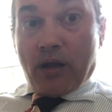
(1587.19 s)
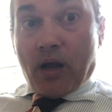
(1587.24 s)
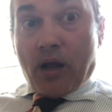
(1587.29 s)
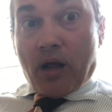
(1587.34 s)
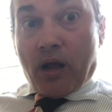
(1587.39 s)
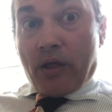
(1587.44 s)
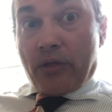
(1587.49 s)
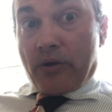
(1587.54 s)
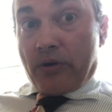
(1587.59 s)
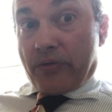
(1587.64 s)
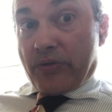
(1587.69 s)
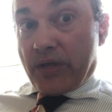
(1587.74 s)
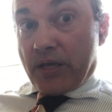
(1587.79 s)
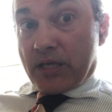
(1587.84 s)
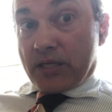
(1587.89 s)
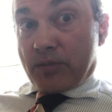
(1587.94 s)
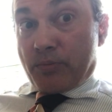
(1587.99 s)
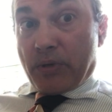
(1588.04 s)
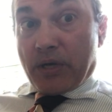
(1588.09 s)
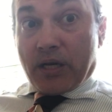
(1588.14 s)
other
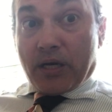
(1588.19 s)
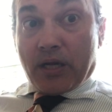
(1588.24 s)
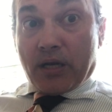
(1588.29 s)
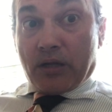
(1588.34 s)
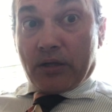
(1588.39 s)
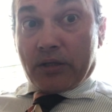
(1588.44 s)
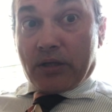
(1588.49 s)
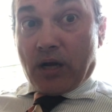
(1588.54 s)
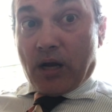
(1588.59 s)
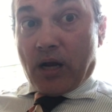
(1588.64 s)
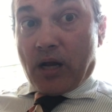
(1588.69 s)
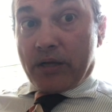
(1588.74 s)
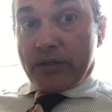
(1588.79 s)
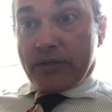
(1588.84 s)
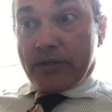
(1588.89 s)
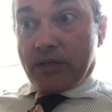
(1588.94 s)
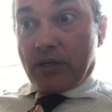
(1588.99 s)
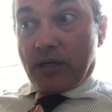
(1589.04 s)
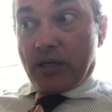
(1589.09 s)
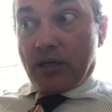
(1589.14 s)
things being held
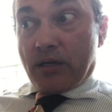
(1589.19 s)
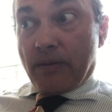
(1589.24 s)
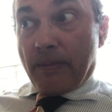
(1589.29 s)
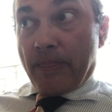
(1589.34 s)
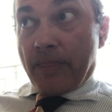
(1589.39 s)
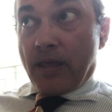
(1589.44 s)
constant